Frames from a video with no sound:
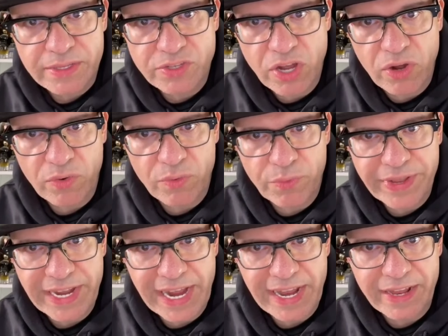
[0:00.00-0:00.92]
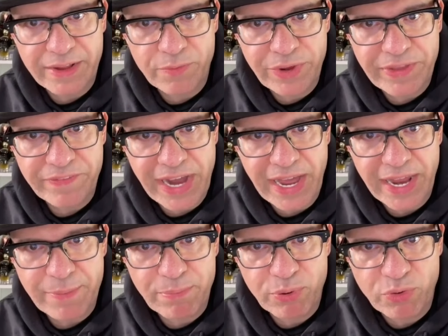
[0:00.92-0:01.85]
So we've got
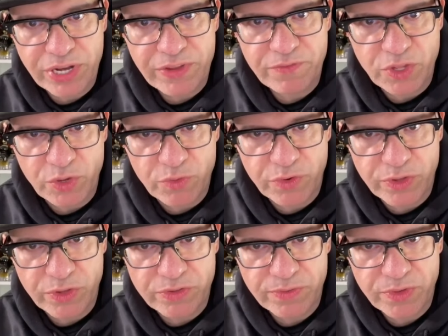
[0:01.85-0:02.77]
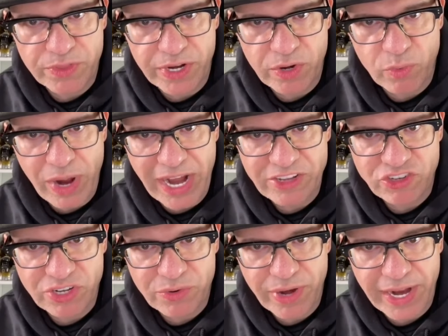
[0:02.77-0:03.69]
a preview for those of you that are
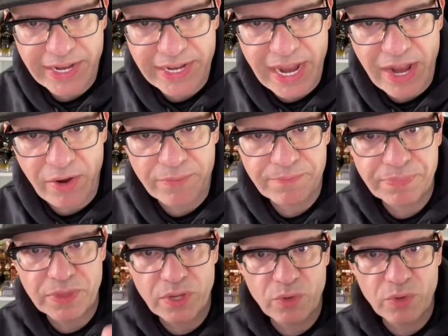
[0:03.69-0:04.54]
watching right now.